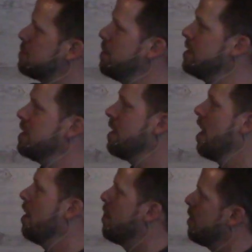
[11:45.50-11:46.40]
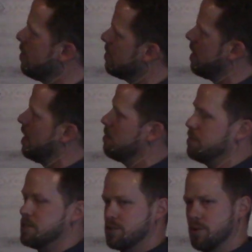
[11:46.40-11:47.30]
spending a third day
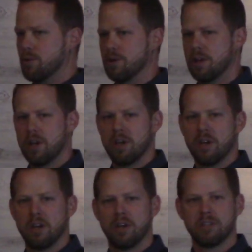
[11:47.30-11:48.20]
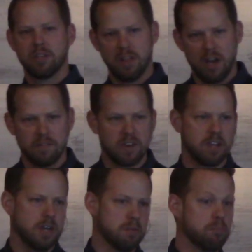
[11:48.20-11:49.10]
restored to life.
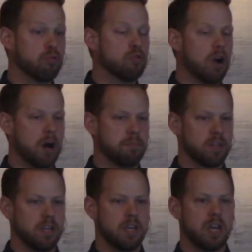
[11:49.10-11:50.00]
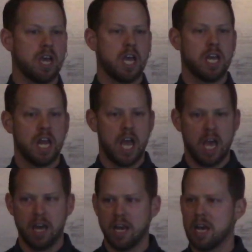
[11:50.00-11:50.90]
Again, probably an
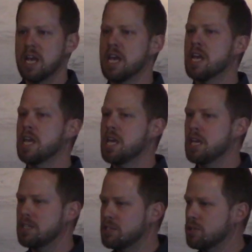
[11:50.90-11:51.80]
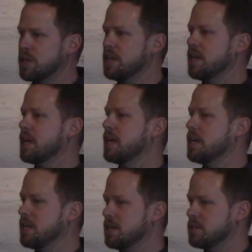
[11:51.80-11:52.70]
edit. History
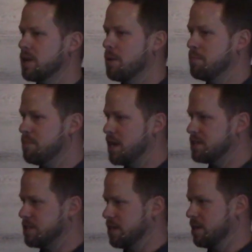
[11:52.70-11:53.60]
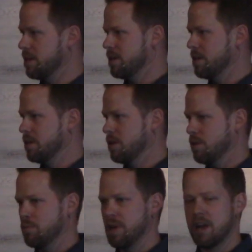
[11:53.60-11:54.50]
is messy.
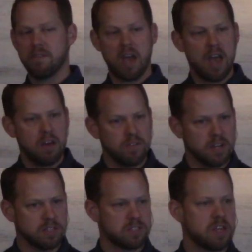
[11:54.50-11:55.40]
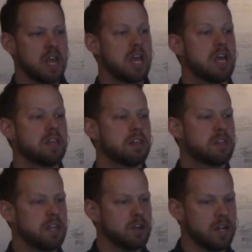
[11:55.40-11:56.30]
We have evidence in
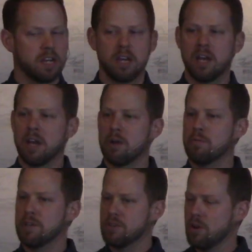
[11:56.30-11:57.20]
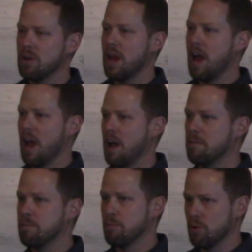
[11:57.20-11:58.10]
theory. We don't have
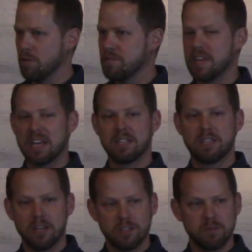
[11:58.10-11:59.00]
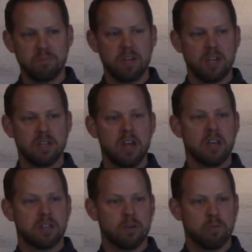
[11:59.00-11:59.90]
proof. That doesn't mean
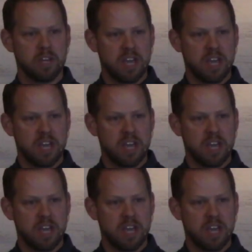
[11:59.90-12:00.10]
that we